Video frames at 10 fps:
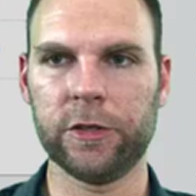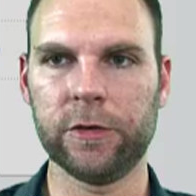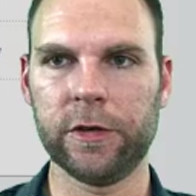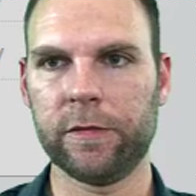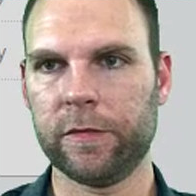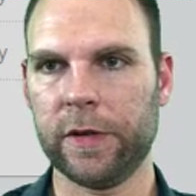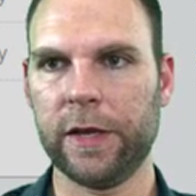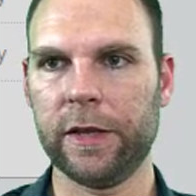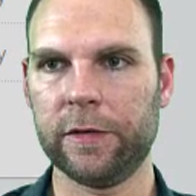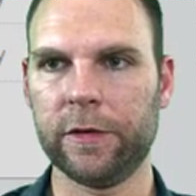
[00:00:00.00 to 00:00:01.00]
children,
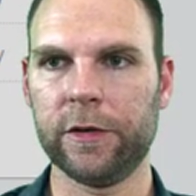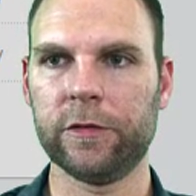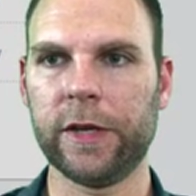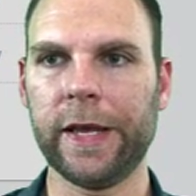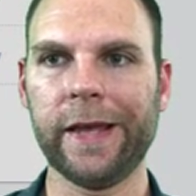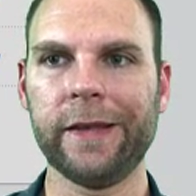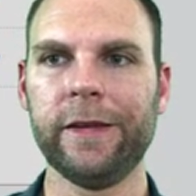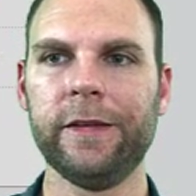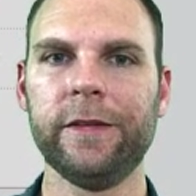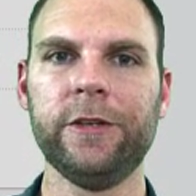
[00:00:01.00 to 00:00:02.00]
and
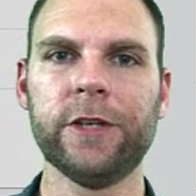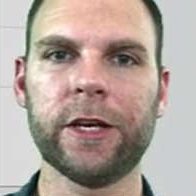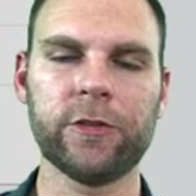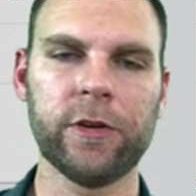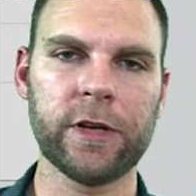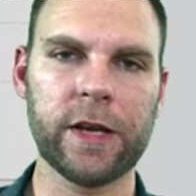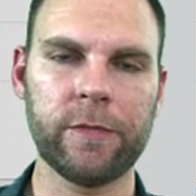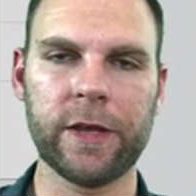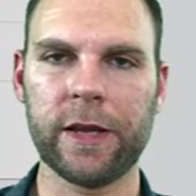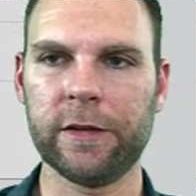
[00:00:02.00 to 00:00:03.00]
each extra on
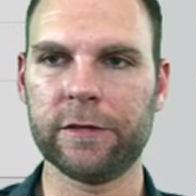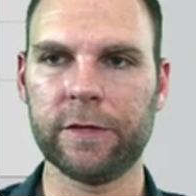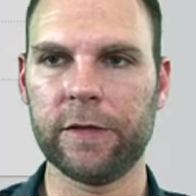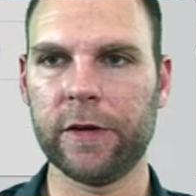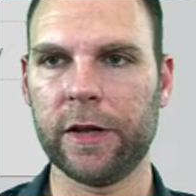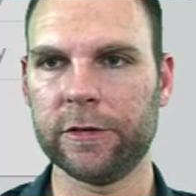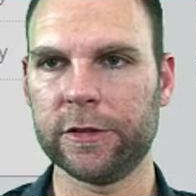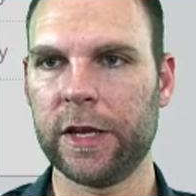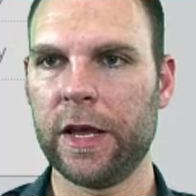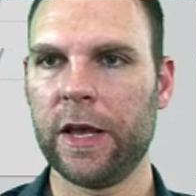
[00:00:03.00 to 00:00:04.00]
top of that is
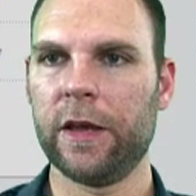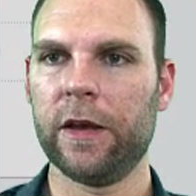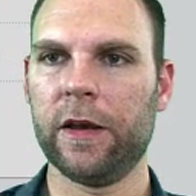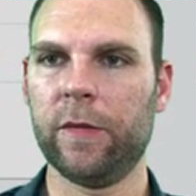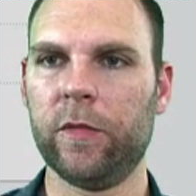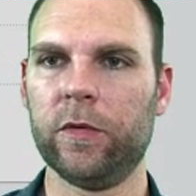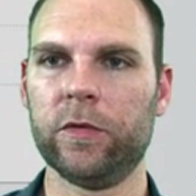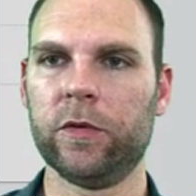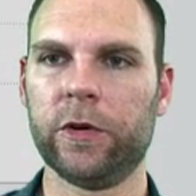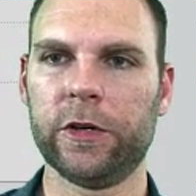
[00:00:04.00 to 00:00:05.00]
$5.
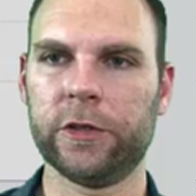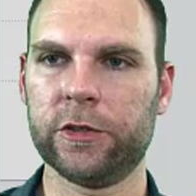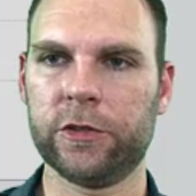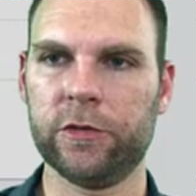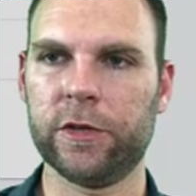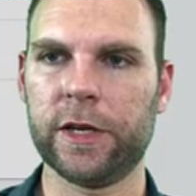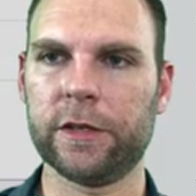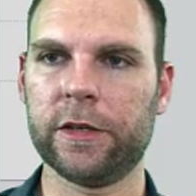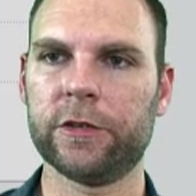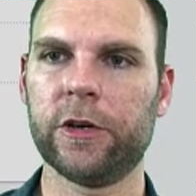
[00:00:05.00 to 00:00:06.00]
Or you can just choose
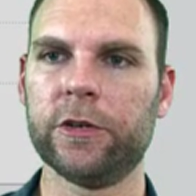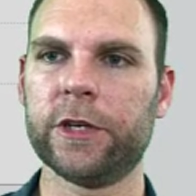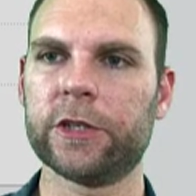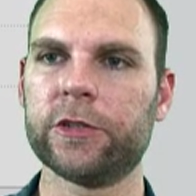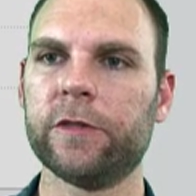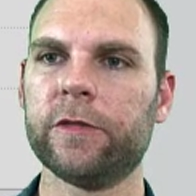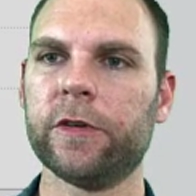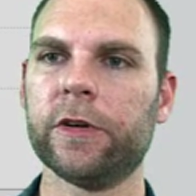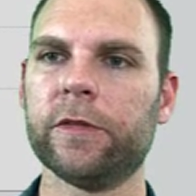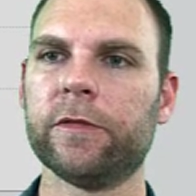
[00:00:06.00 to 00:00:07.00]
not to charge extra
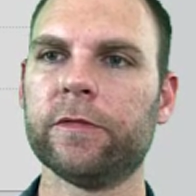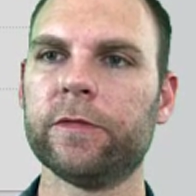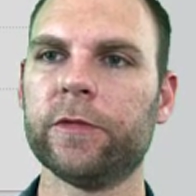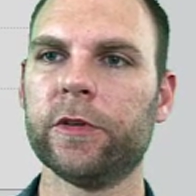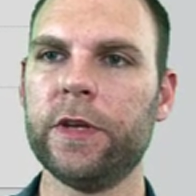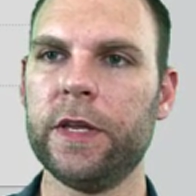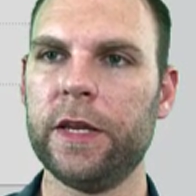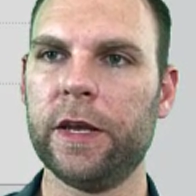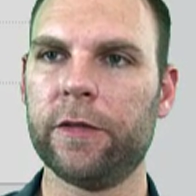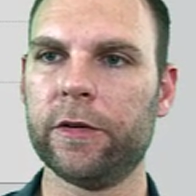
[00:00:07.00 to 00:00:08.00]
for
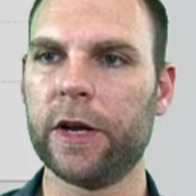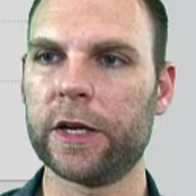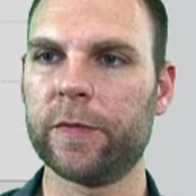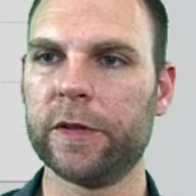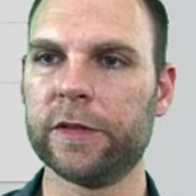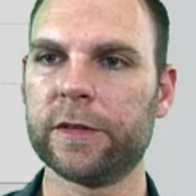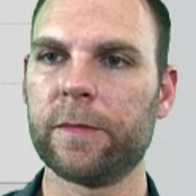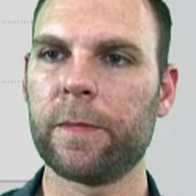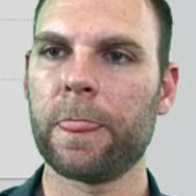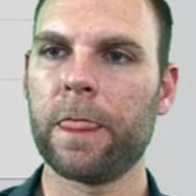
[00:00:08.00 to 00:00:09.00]
any other occupants.